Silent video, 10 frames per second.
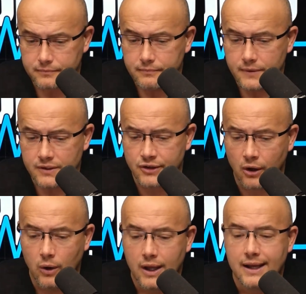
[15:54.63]

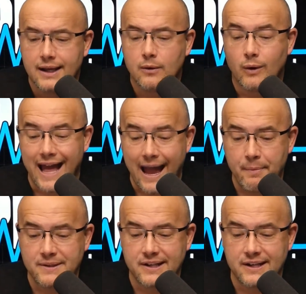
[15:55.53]
So what
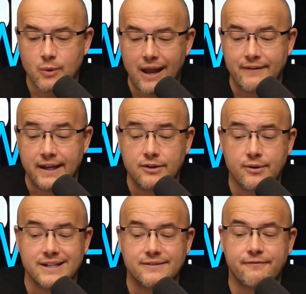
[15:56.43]
happens is we have
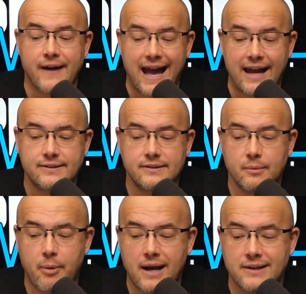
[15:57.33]
increased fat
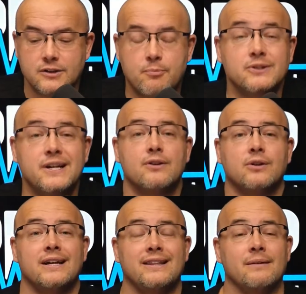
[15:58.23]
deposits,
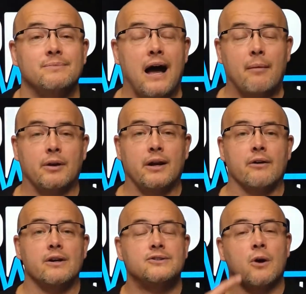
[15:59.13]
particularly in the abdominal
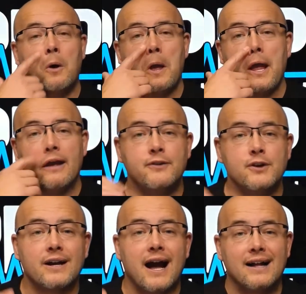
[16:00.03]
area. So if
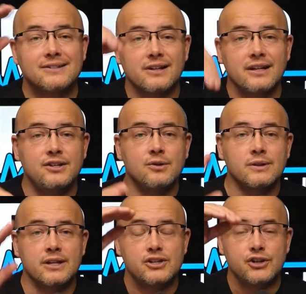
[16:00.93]
you're constantly
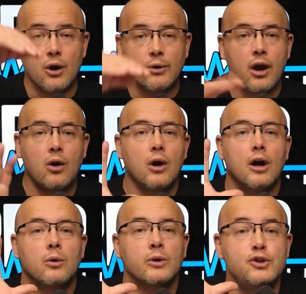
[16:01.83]
doing this yo-yo,
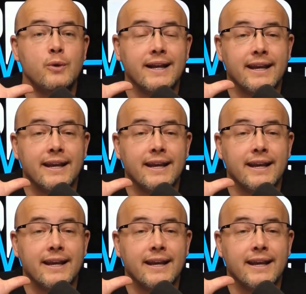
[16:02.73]
which you can get